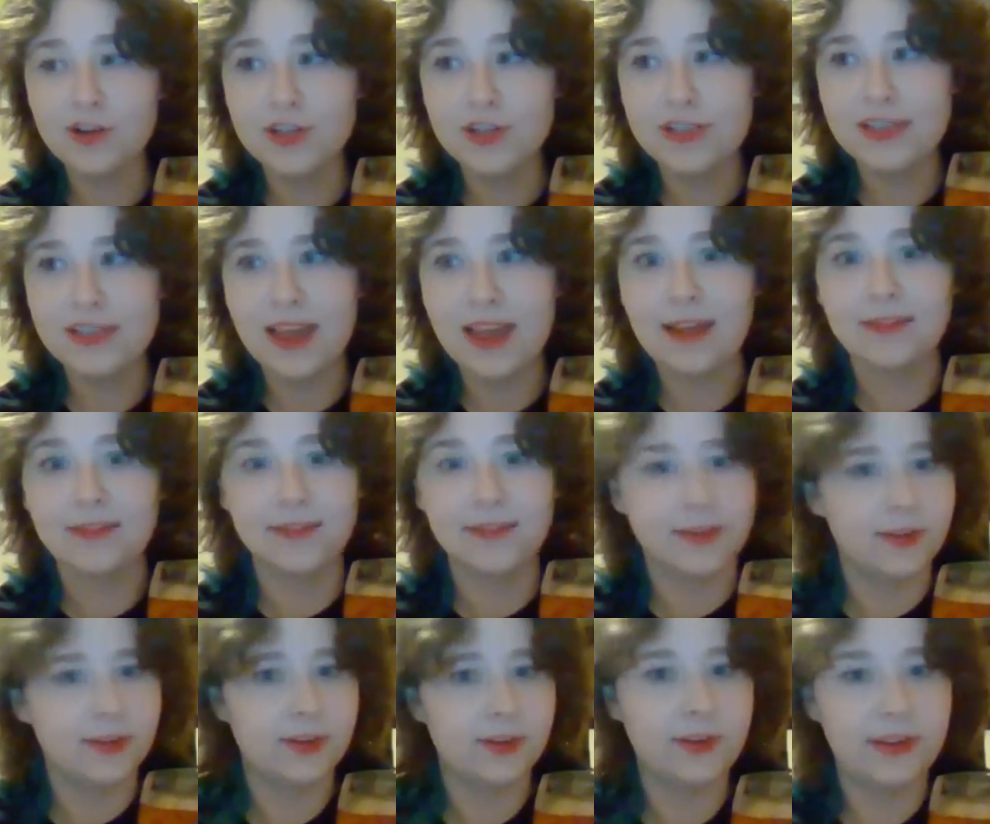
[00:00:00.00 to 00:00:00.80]
She's like
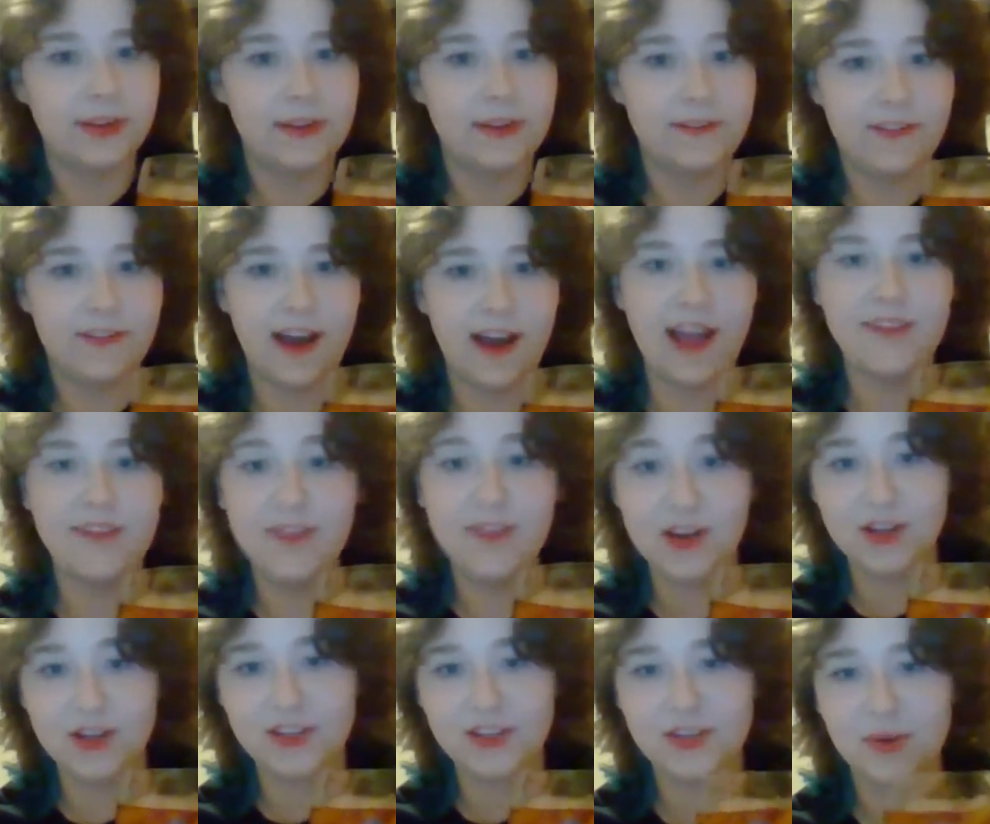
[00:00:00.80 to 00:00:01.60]
literally 5
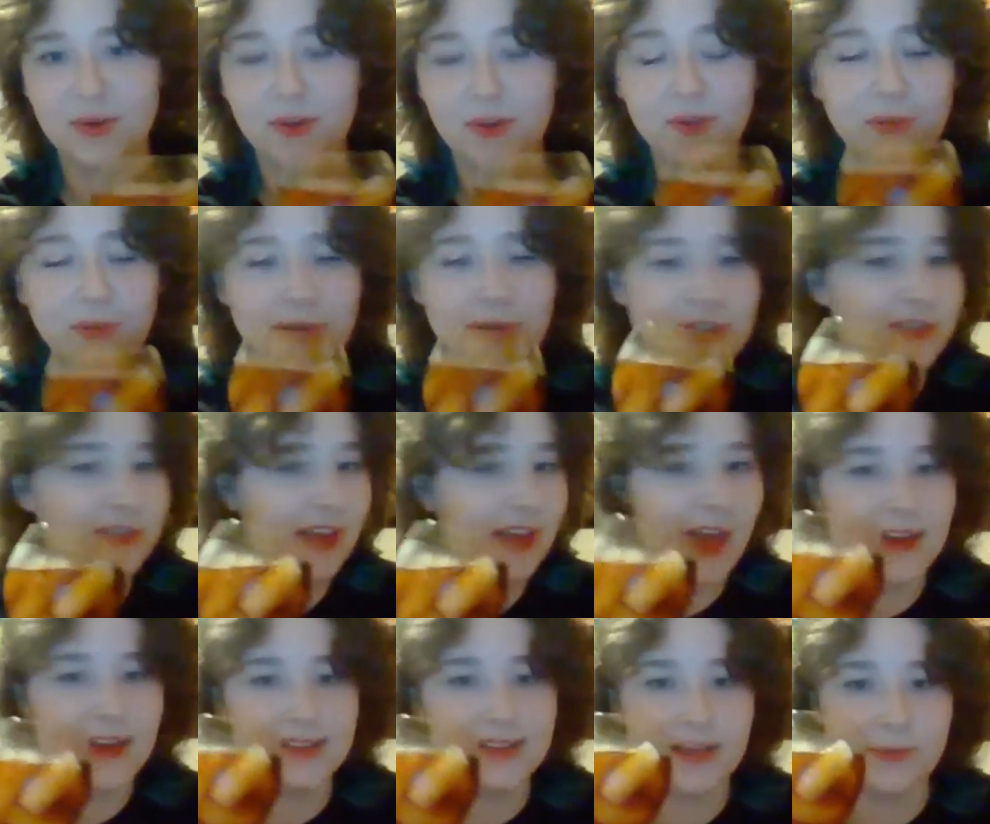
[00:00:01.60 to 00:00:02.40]
years old, which
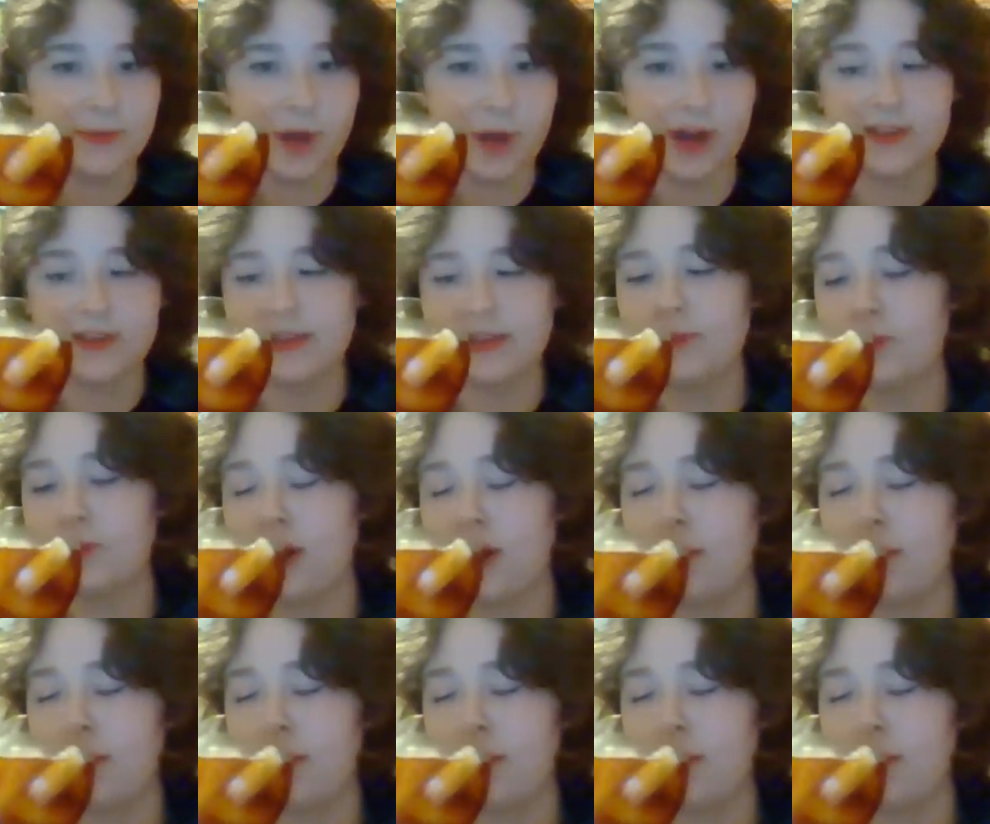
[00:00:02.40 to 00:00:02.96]
ends up causing